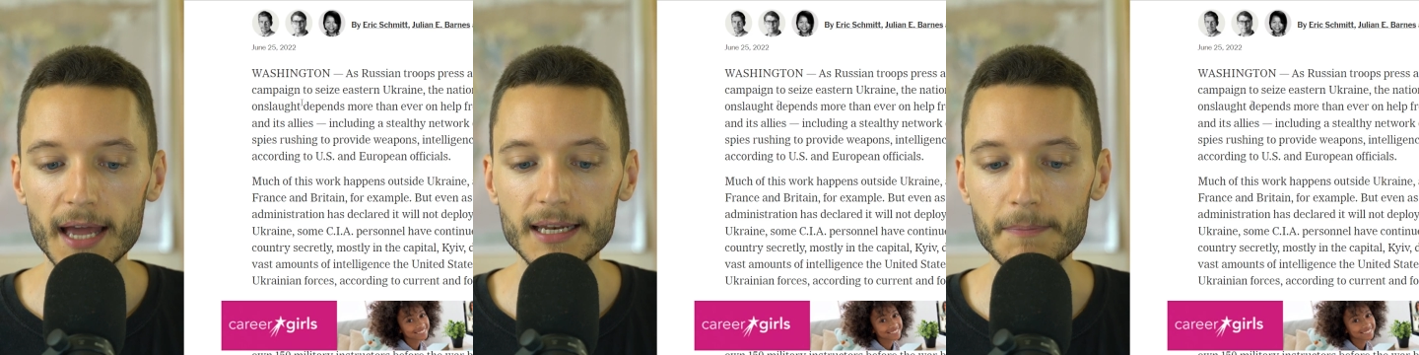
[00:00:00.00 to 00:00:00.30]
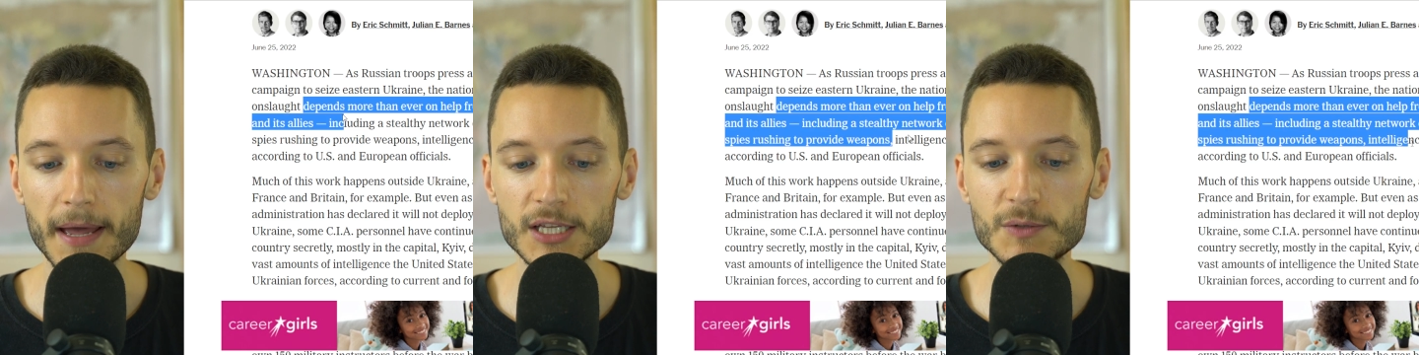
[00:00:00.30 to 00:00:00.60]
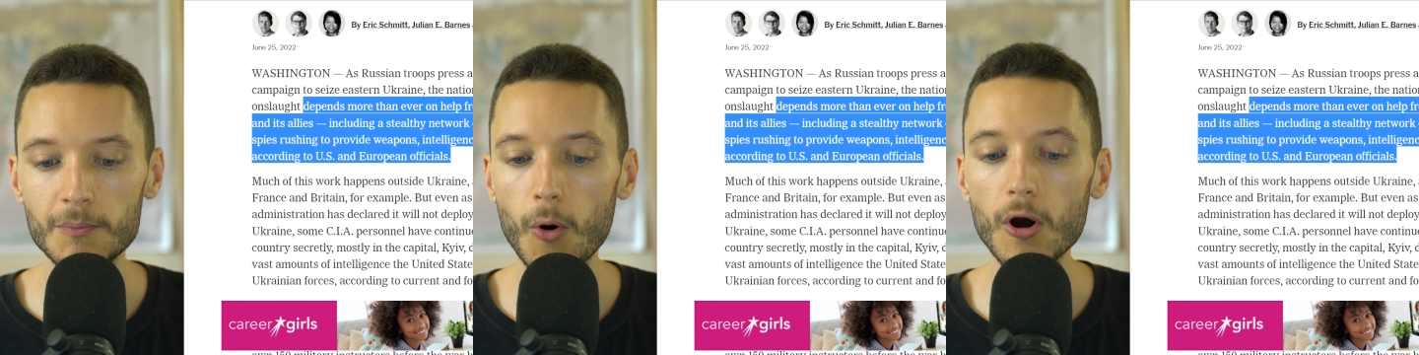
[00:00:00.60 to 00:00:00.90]
depends
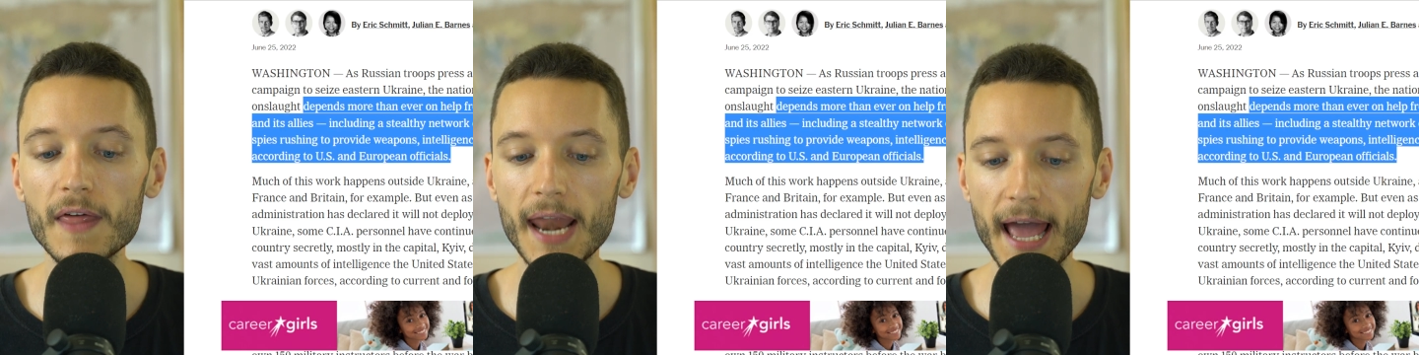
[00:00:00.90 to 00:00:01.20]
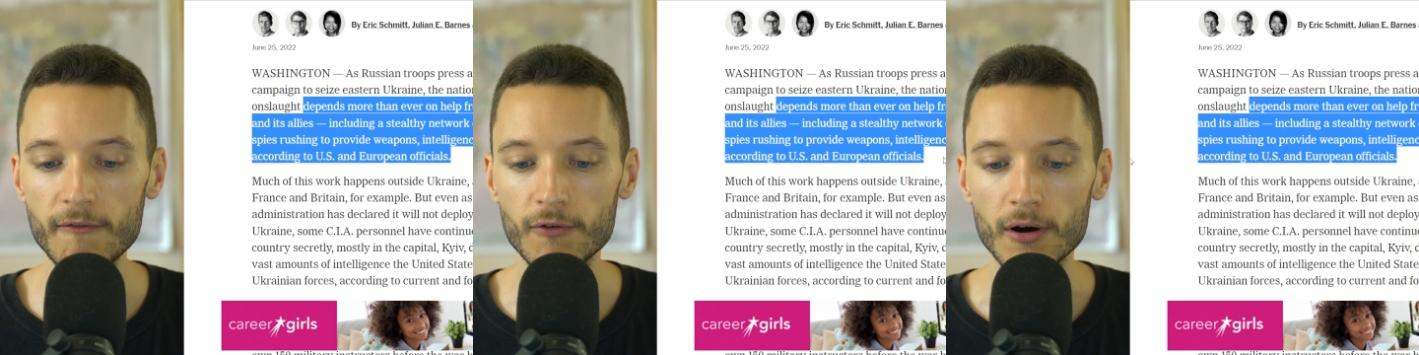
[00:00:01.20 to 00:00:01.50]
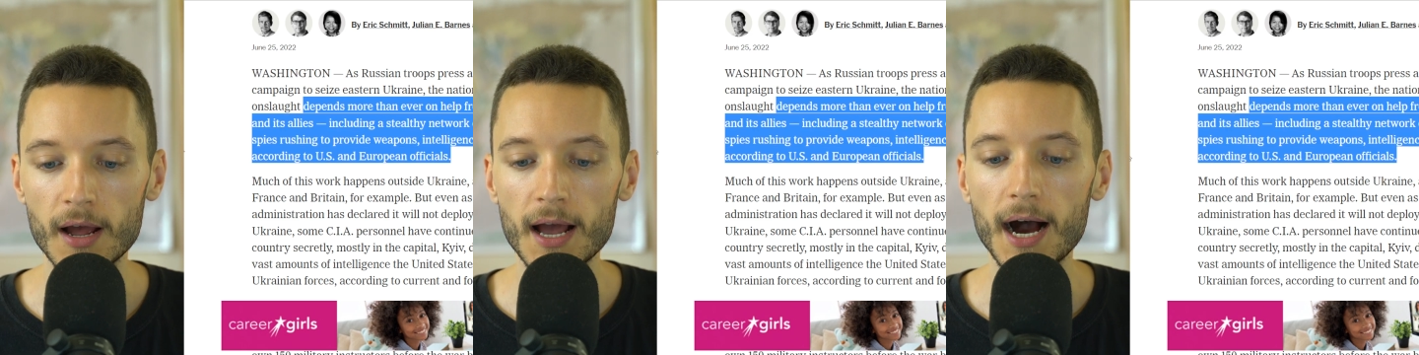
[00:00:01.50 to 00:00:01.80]
more than
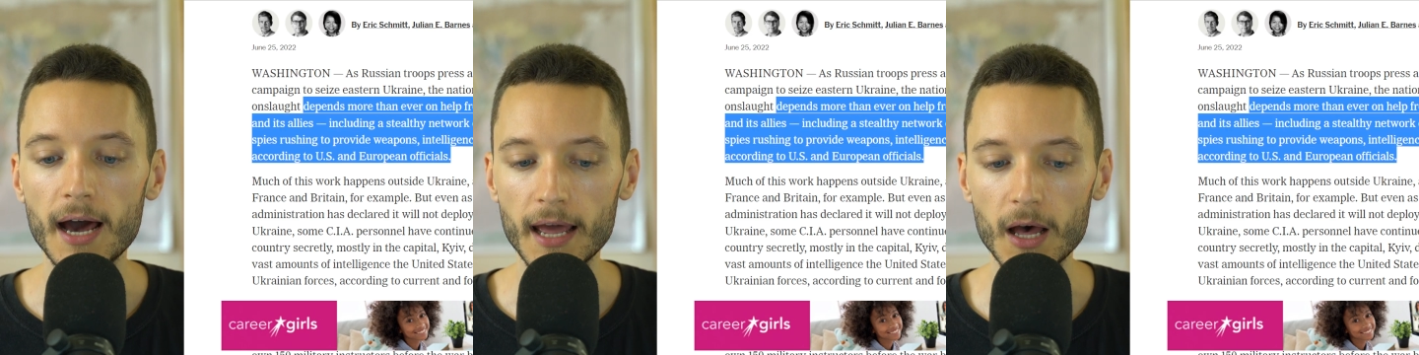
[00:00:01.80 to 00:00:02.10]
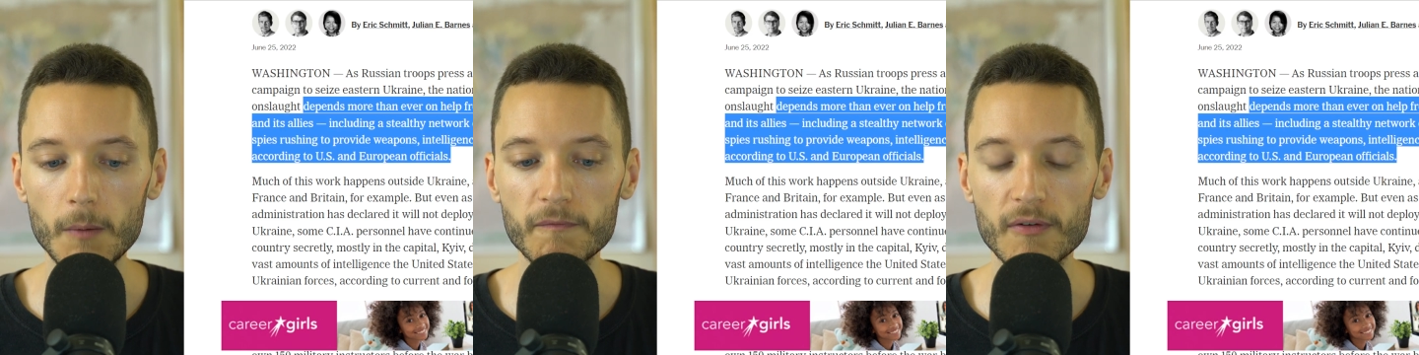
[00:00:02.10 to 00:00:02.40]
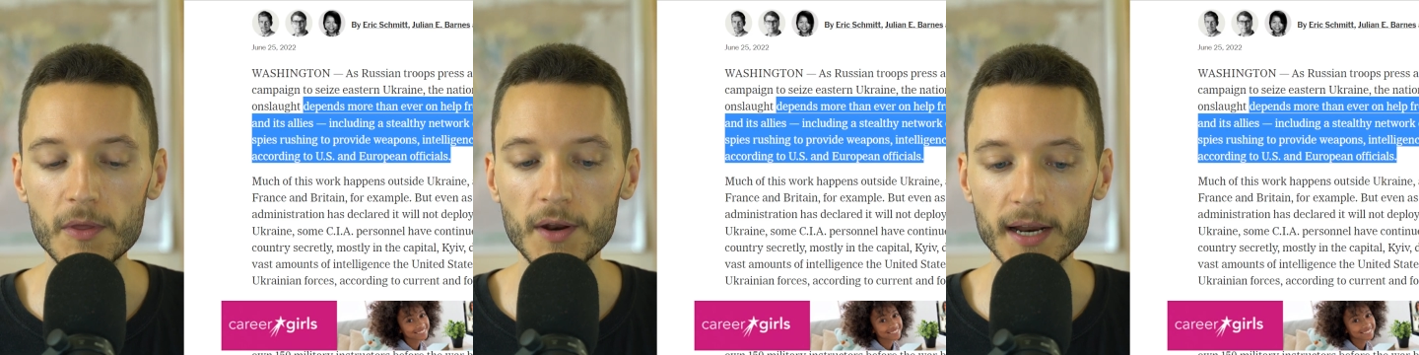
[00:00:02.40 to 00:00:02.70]
ever on help
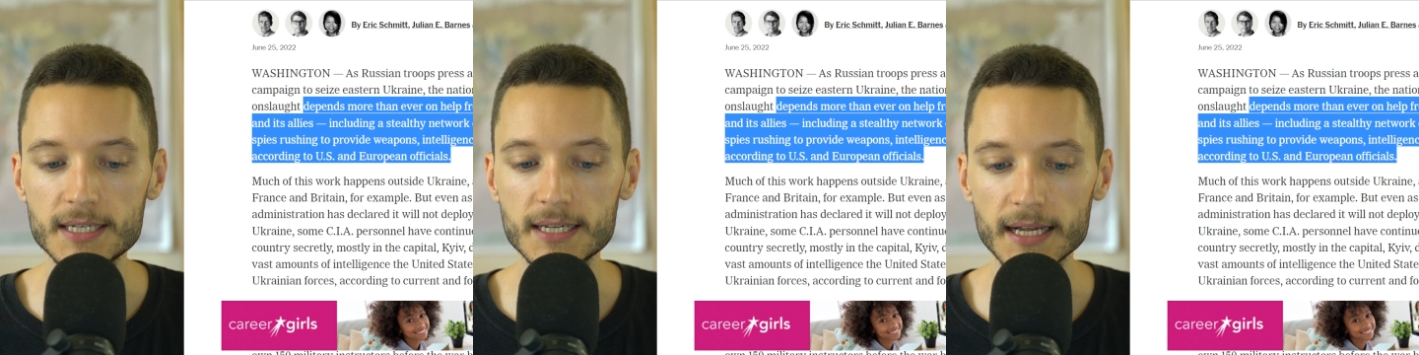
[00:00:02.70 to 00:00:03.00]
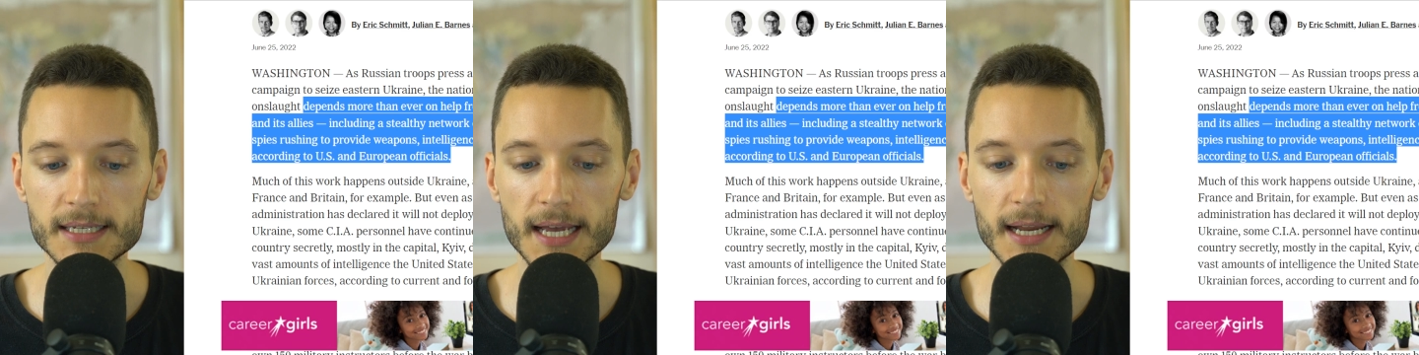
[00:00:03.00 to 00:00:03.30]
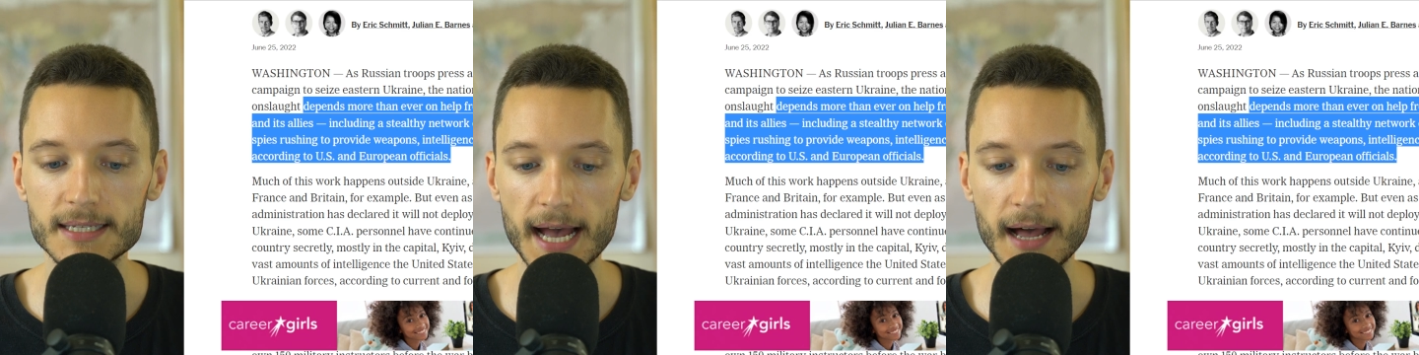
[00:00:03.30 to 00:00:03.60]
from the United States and
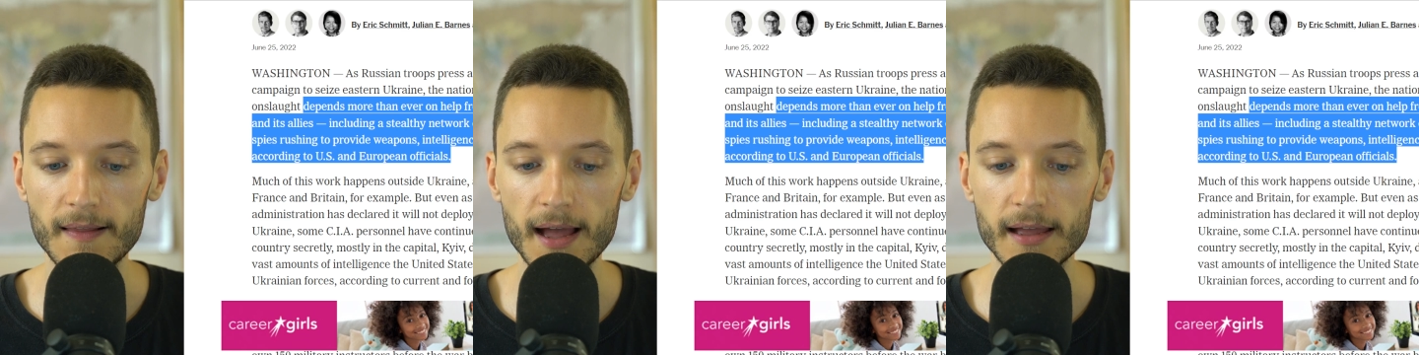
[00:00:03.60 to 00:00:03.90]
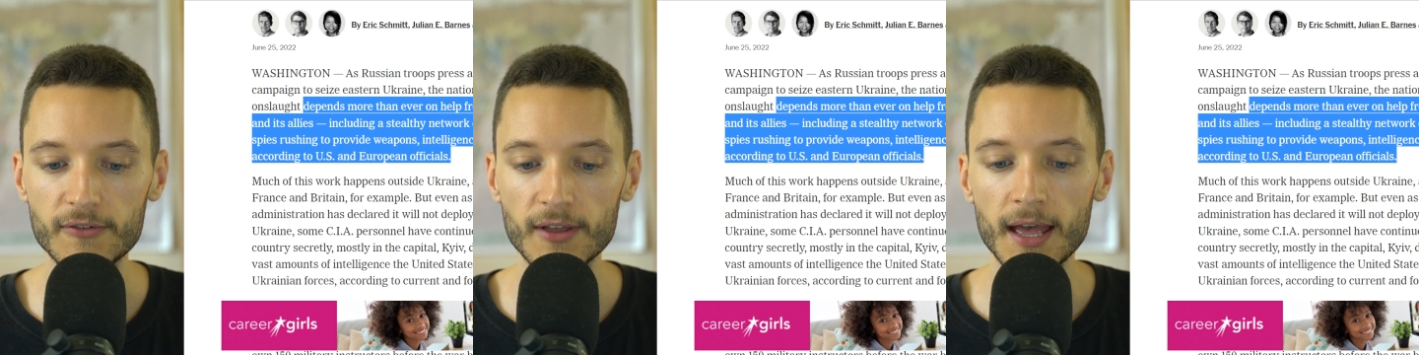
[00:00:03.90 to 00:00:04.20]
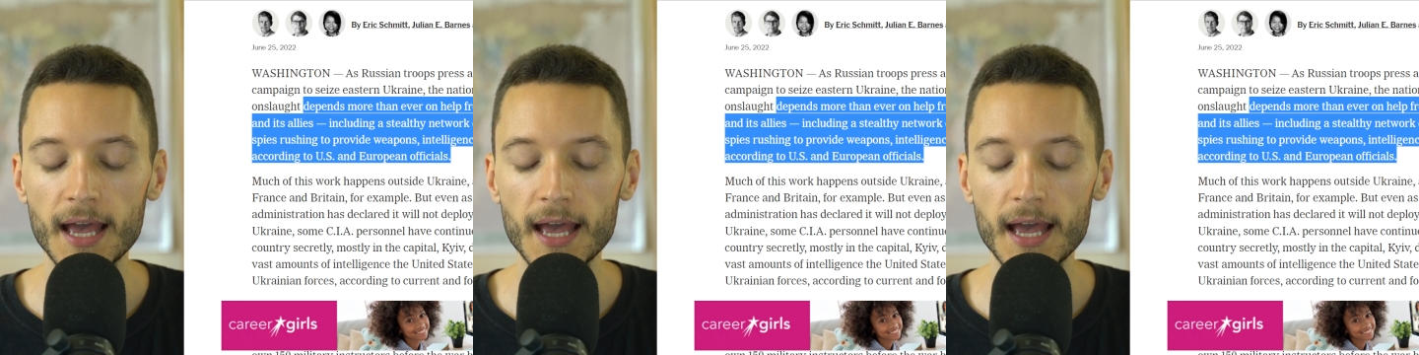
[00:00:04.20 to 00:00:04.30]
its allies,